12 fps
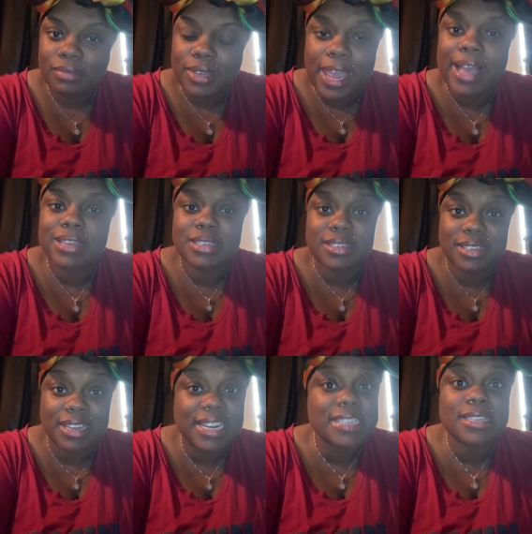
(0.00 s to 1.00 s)
Yes,
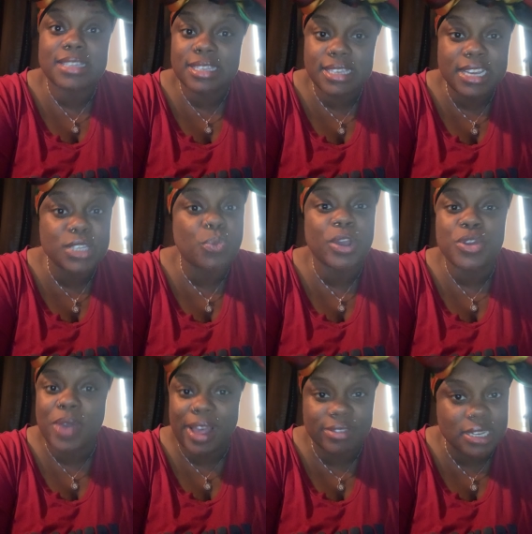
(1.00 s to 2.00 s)
this is the season where
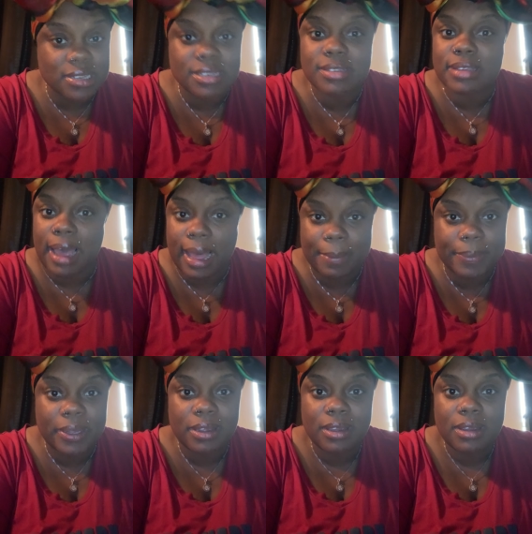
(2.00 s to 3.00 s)
you have to stop.
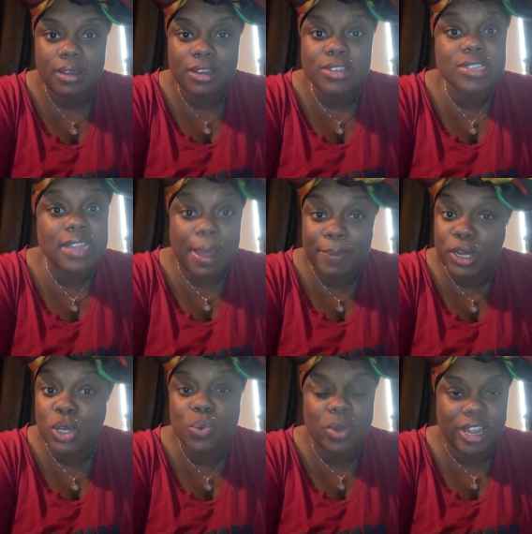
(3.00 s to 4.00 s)
Stop and
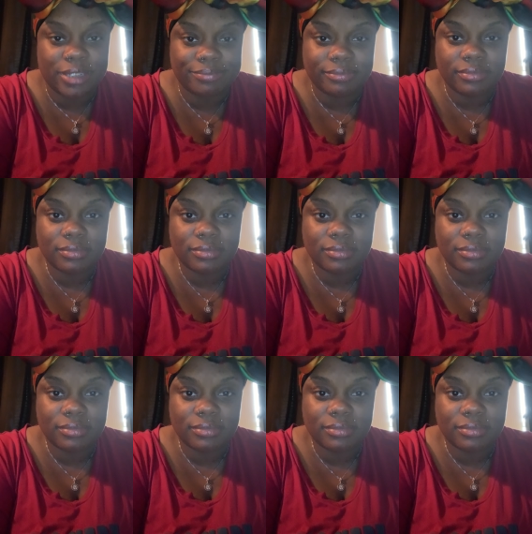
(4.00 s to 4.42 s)
do what?